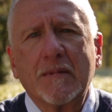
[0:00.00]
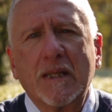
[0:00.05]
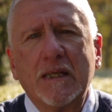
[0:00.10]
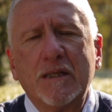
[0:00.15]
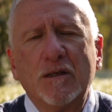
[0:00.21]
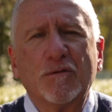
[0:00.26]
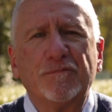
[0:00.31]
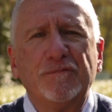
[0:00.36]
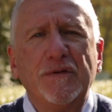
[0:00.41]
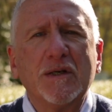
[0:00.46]

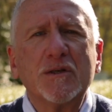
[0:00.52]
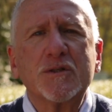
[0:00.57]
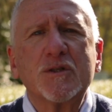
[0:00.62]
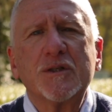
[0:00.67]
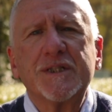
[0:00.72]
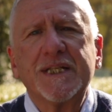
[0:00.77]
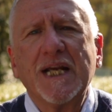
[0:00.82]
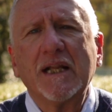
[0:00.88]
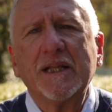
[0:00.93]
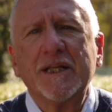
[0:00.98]
Your fears are
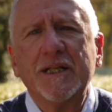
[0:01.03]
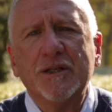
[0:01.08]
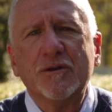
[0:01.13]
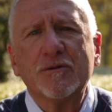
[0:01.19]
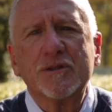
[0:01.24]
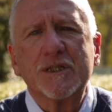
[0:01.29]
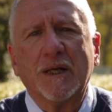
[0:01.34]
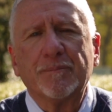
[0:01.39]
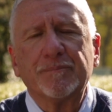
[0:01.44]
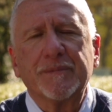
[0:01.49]
telling you
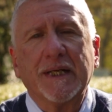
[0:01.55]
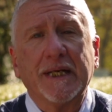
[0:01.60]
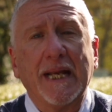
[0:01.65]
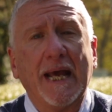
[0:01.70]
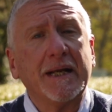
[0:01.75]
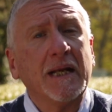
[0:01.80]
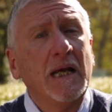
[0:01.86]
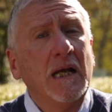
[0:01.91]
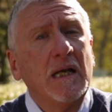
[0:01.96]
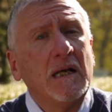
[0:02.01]
something.
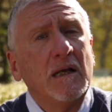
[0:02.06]
And